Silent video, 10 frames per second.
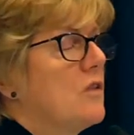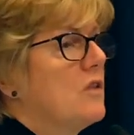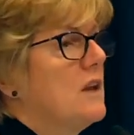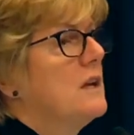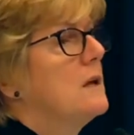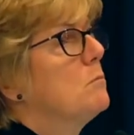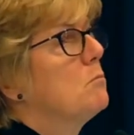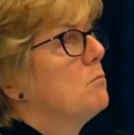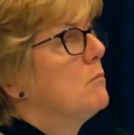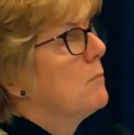sitting
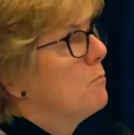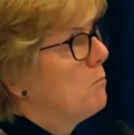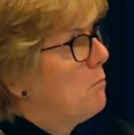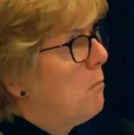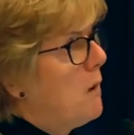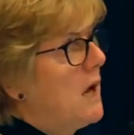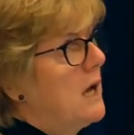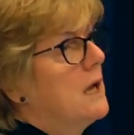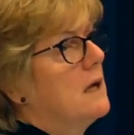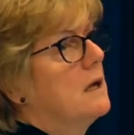
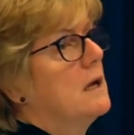by